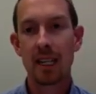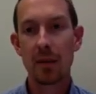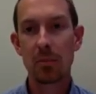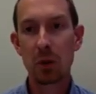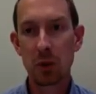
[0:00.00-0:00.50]

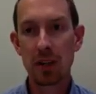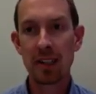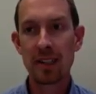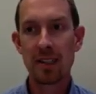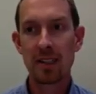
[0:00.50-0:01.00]

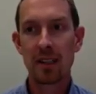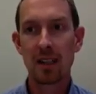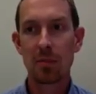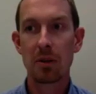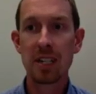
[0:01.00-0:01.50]
important,
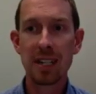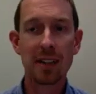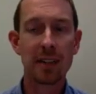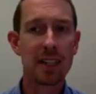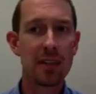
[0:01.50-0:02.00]

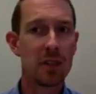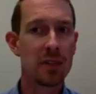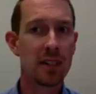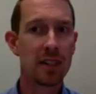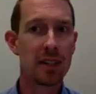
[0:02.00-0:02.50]
particularly if you
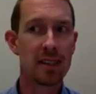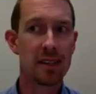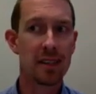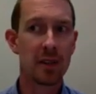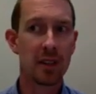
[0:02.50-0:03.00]
didn't
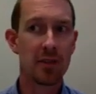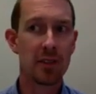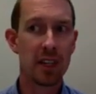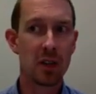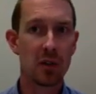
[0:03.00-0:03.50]
necessarily
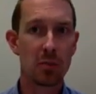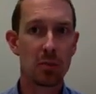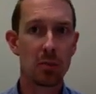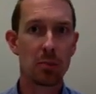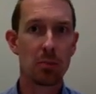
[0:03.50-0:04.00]
feel
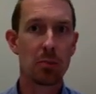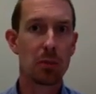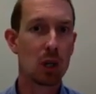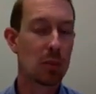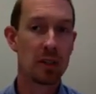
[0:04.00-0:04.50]

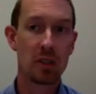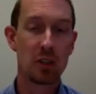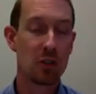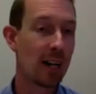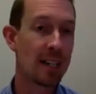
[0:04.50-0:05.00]
purpose
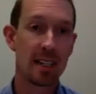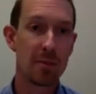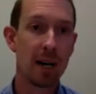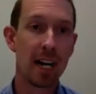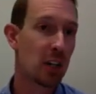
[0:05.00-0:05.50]

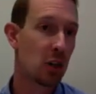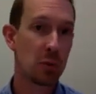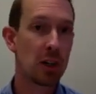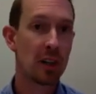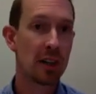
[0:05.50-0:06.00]
directed by your
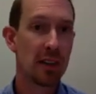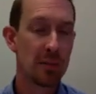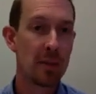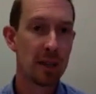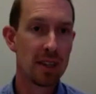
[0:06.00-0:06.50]
work, that
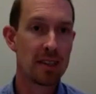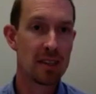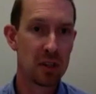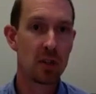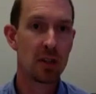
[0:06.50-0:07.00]
maybe this
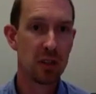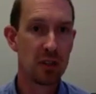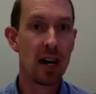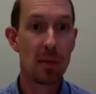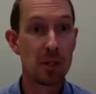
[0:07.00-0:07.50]
is your
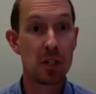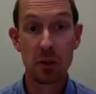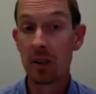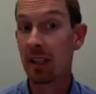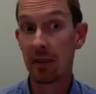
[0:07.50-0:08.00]

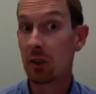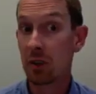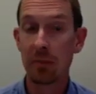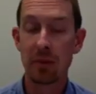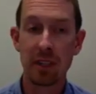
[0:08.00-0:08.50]
opportunity for
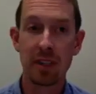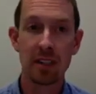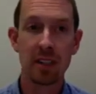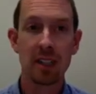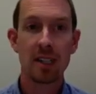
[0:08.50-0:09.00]

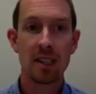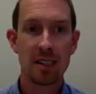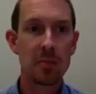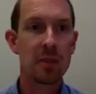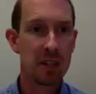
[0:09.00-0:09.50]
something
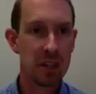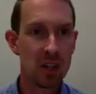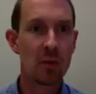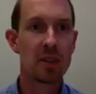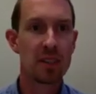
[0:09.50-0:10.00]

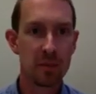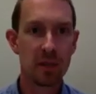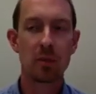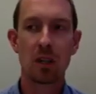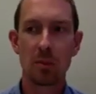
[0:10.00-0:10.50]
new and
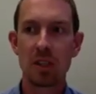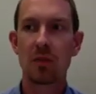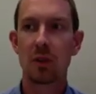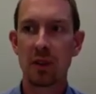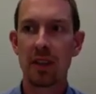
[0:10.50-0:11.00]
something
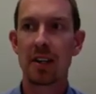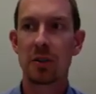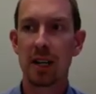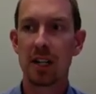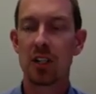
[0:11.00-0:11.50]
purposeful in that
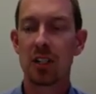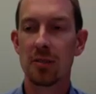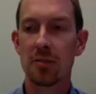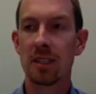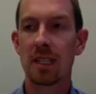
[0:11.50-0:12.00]
direction.